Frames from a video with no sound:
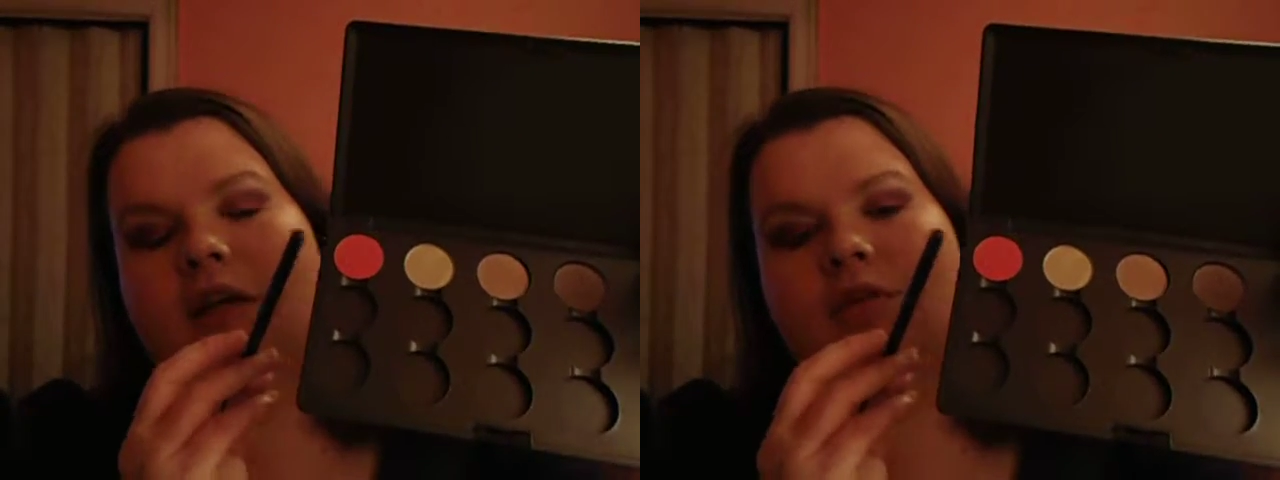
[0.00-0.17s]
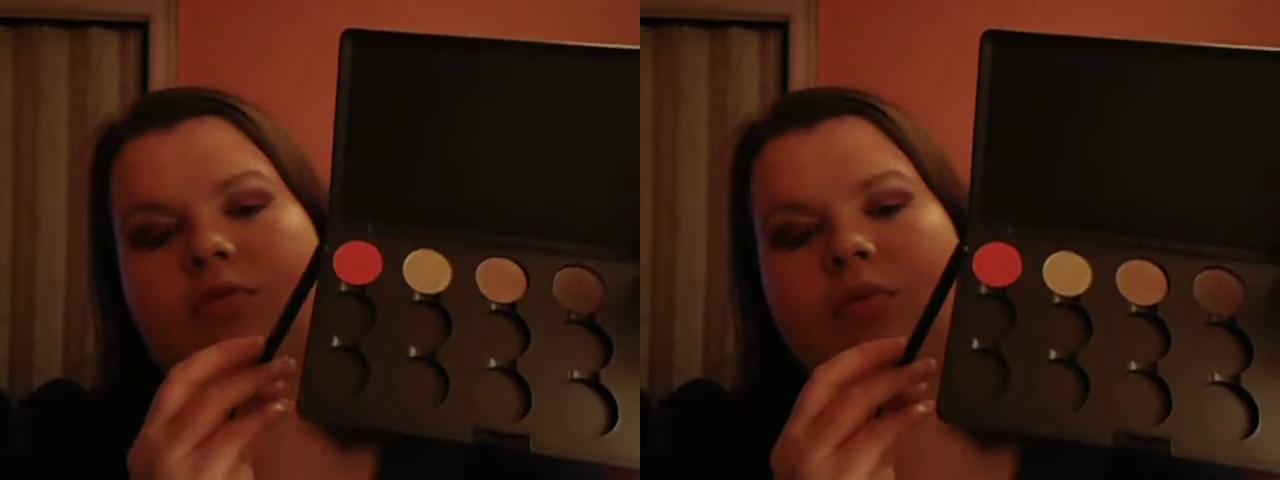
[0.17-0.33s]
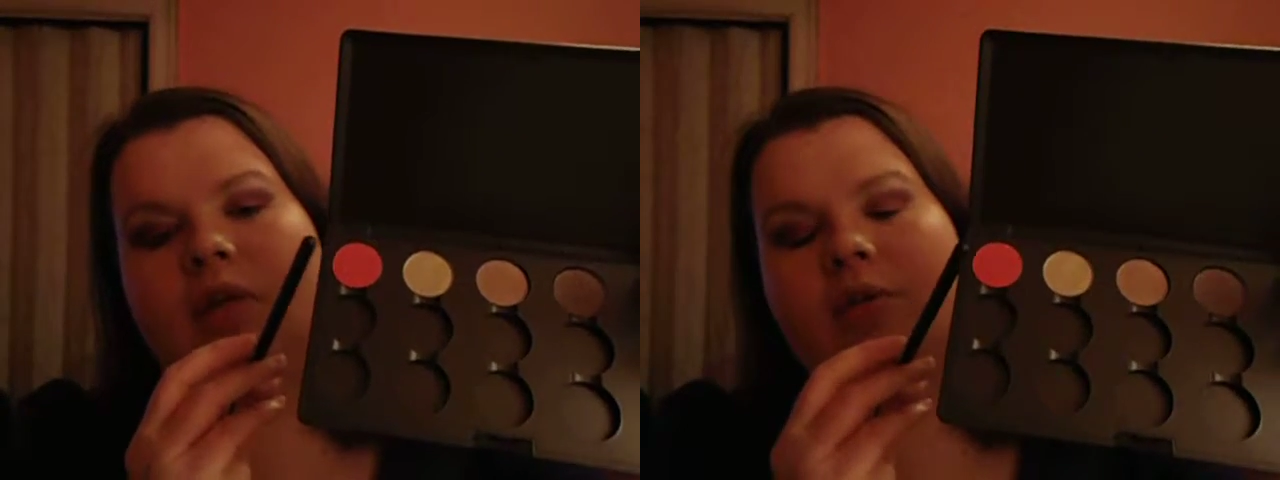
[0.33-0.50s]
it's
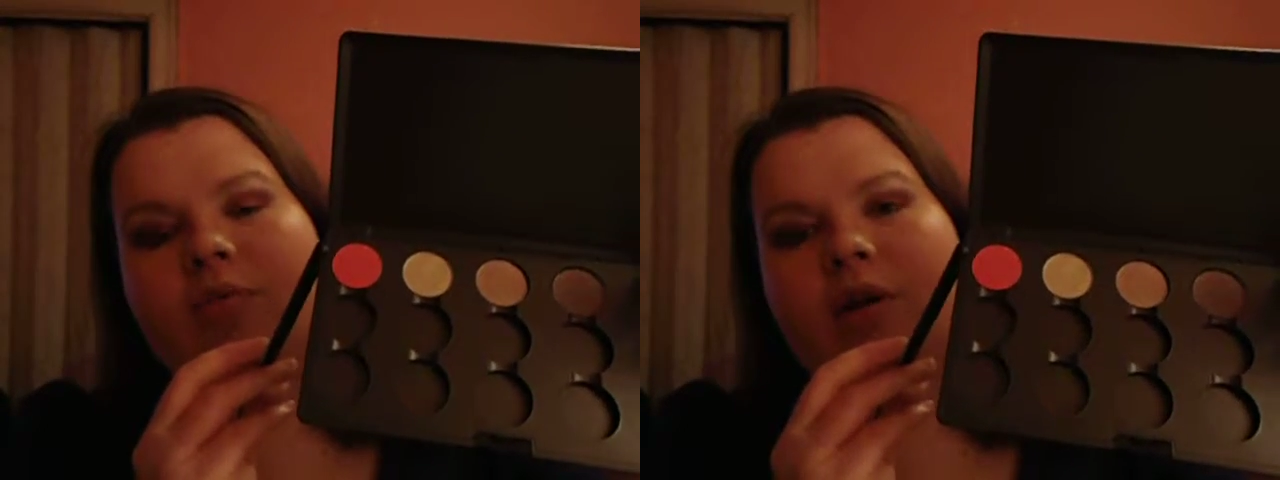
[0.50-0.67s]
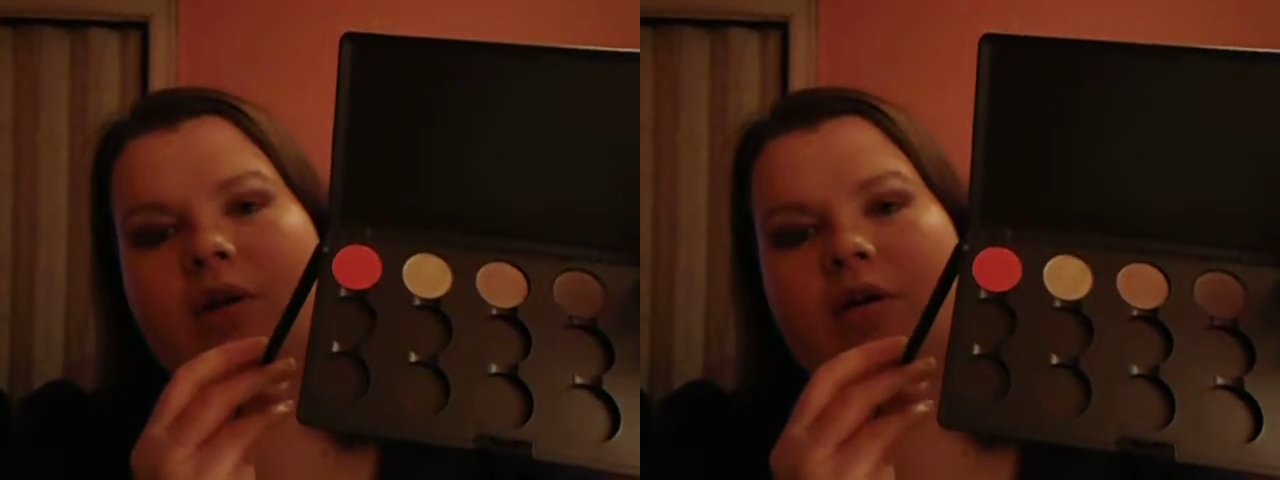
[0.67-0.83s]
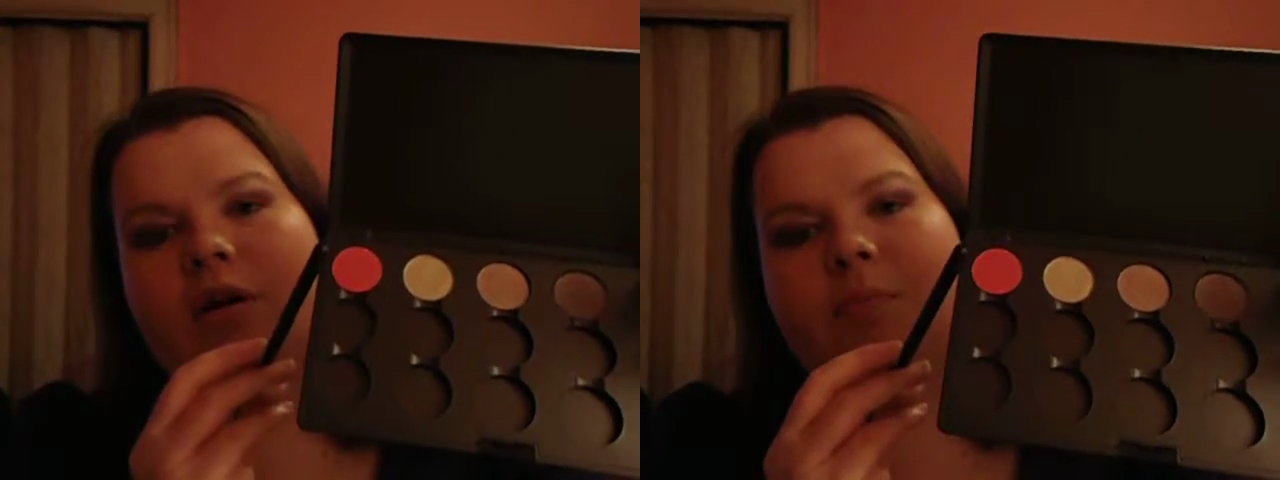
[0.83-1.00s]
really
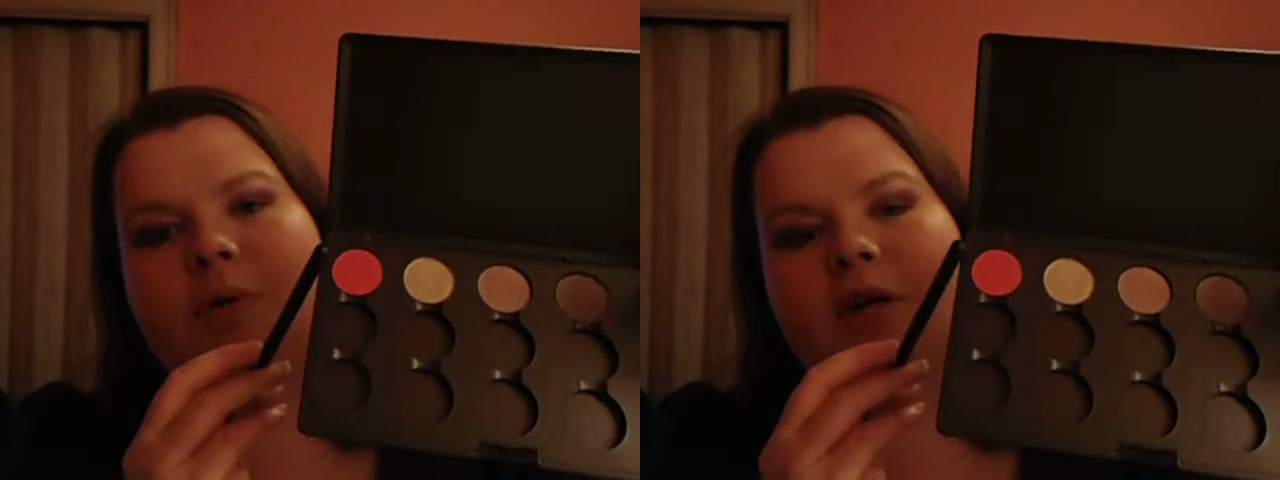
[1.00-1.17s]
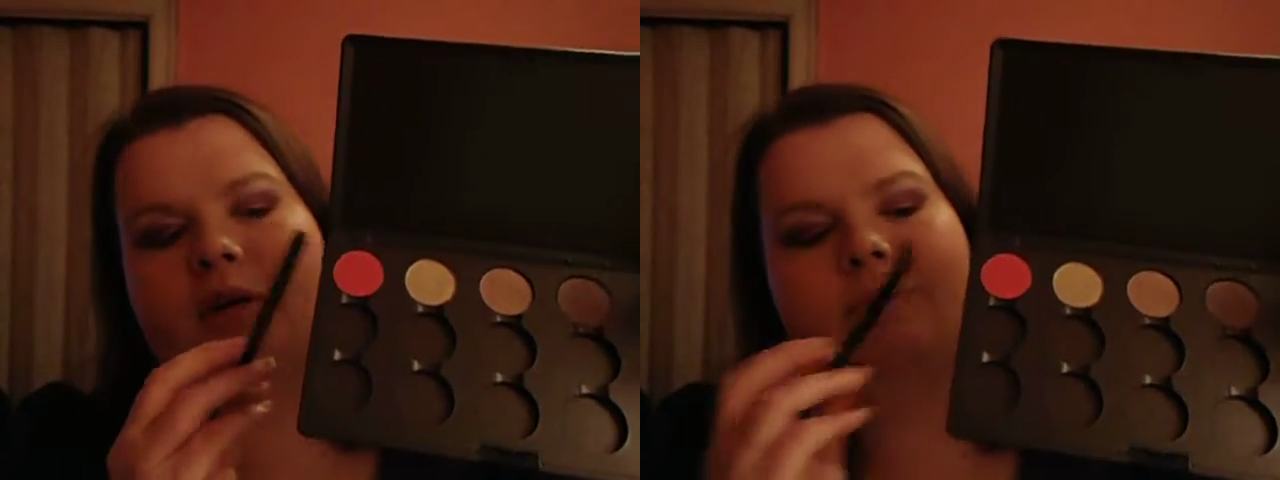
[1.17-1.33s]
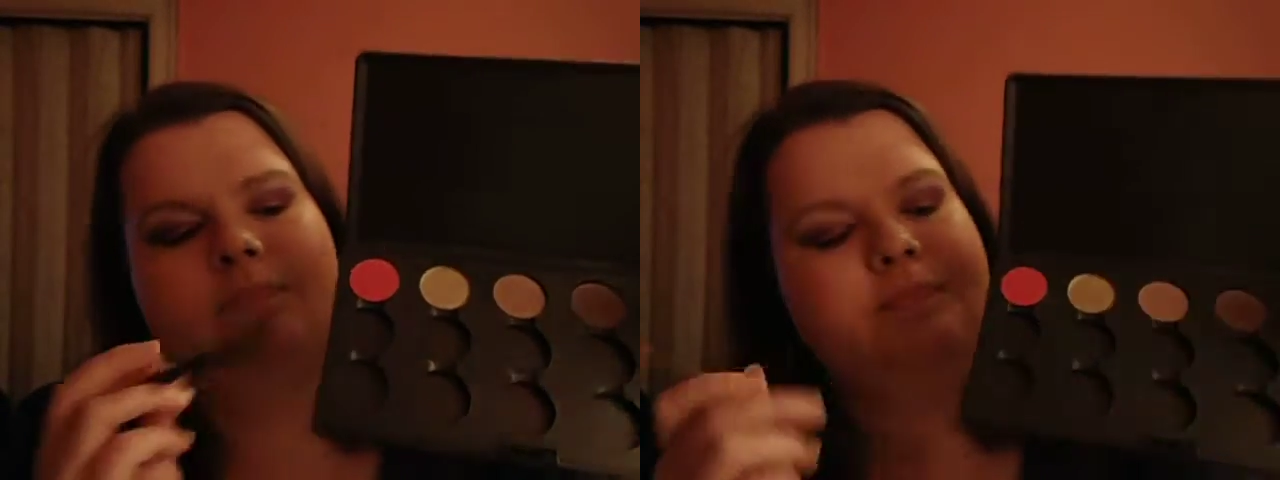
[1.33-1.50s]
hot pink.